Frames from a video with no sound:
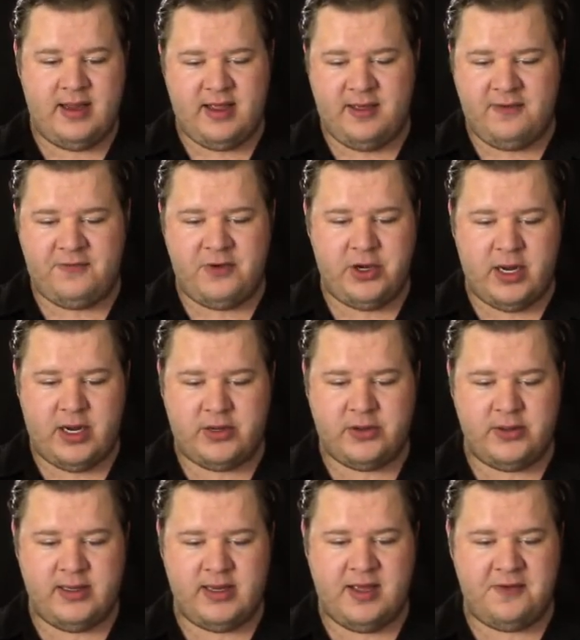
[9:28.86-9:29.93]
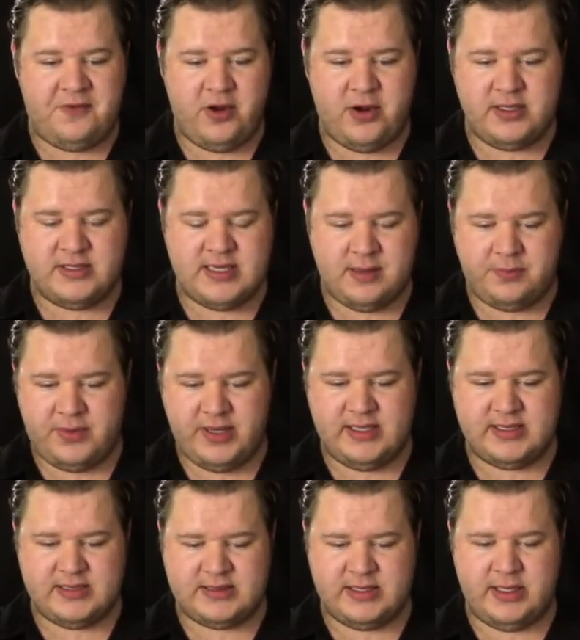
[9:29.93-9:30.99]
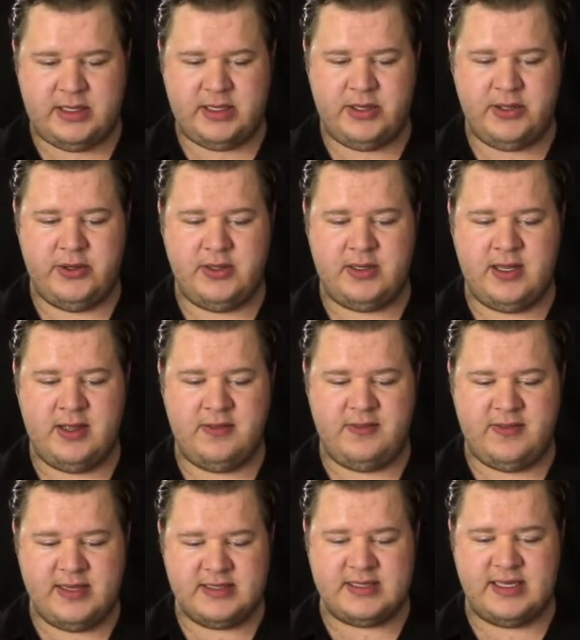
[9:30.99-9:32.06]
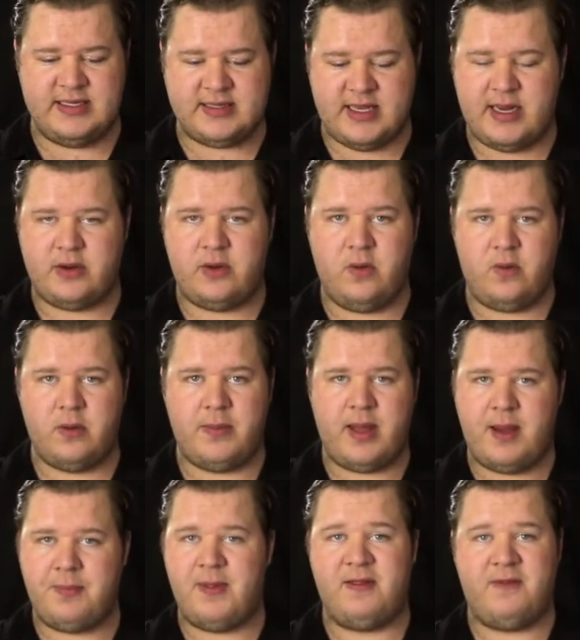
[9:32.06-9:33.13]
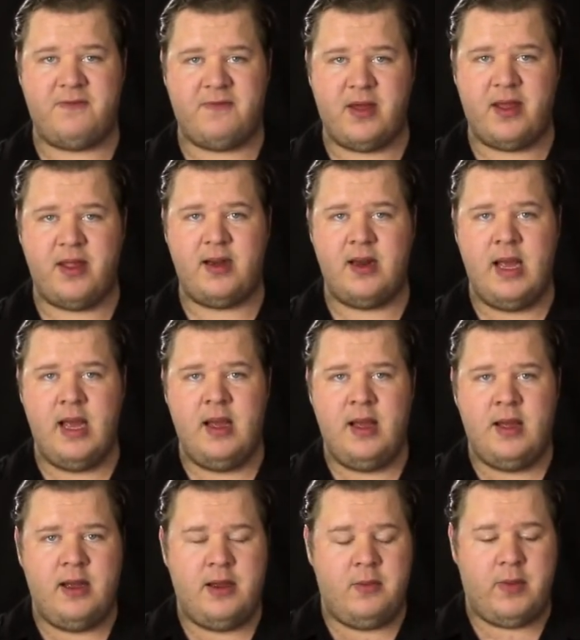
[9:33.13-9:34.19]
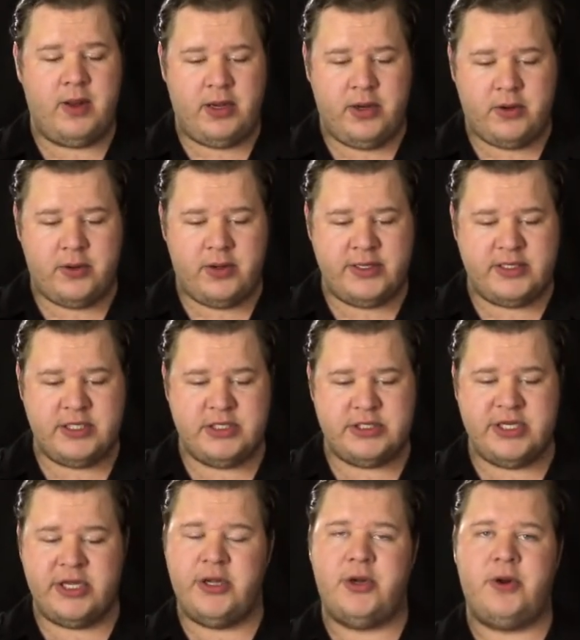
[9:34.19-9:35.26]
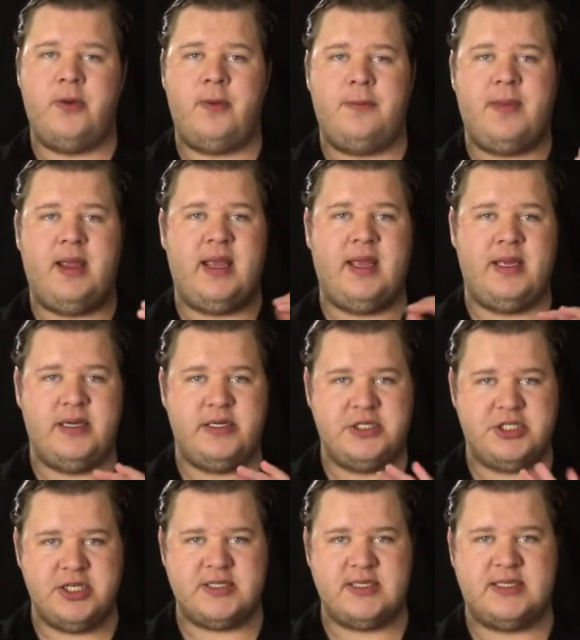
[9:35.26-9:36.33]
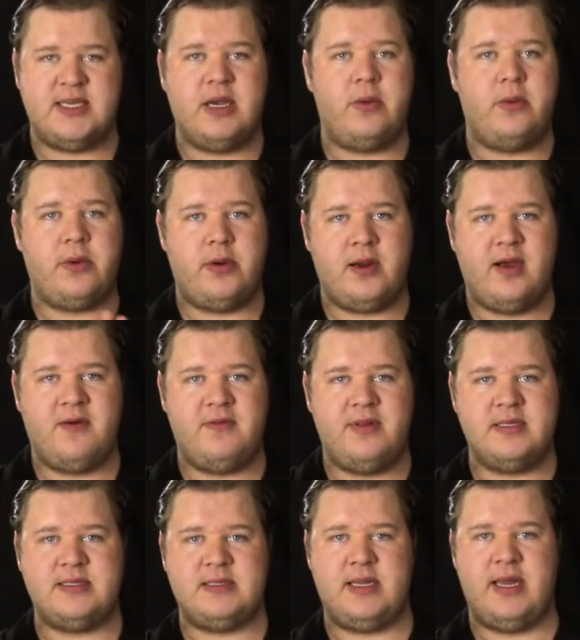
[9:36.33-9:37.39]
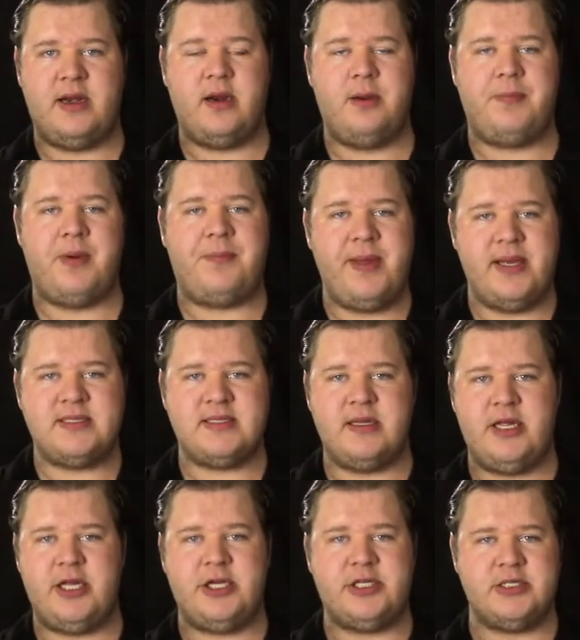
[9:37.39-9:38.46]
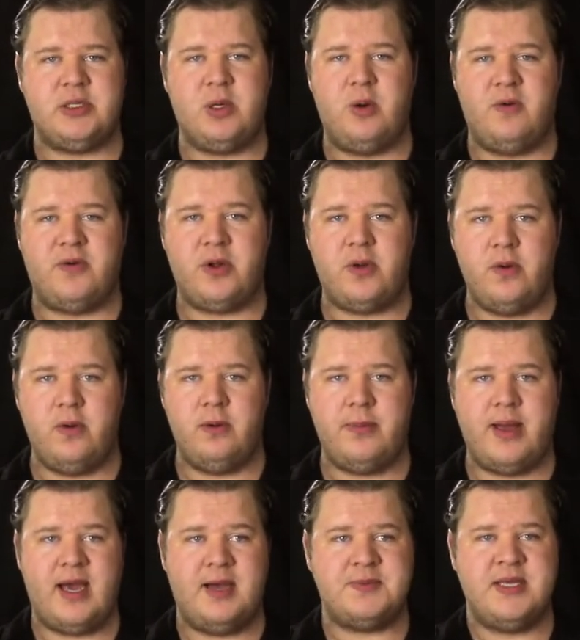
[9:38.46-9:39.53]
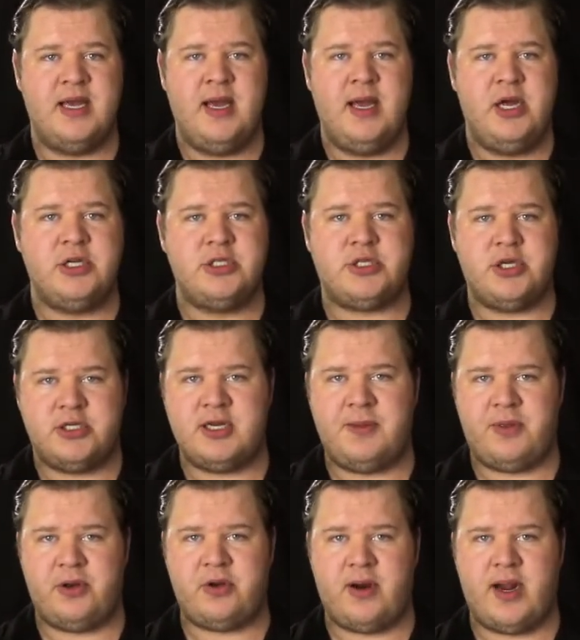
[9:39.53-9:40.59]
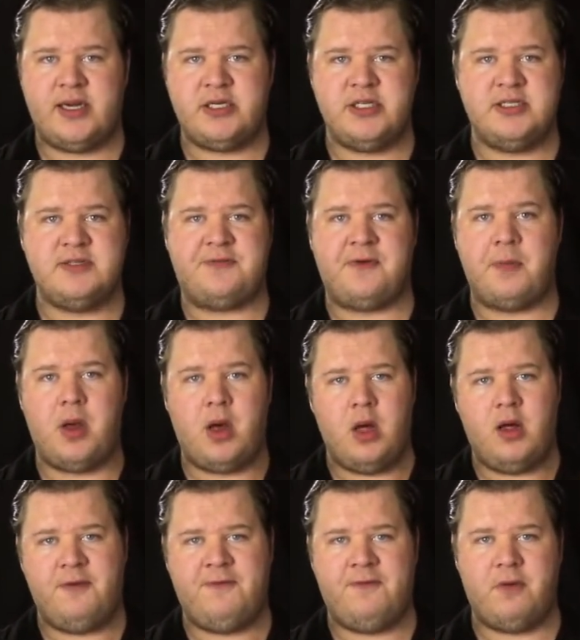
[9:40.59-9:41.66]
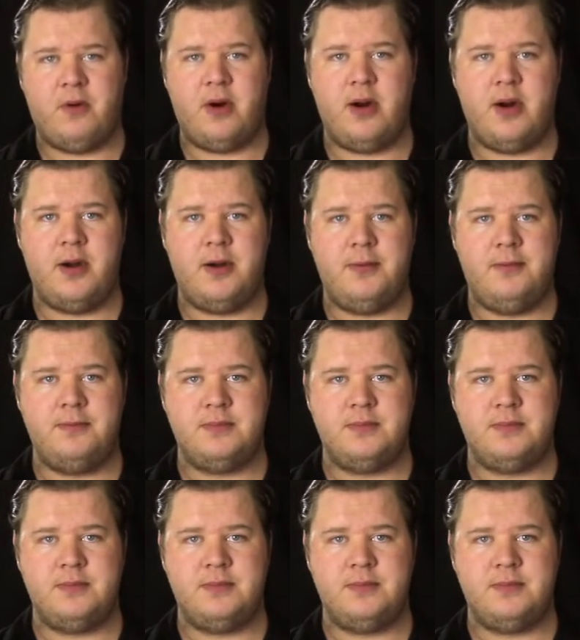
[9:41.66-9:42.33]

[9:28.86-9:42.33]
if your template doesn't include this exact Google map, that's fine. What you're going to do in just a second, we're going to cover this later, but basically you just go over to Google Maps, search up the directions from all 4.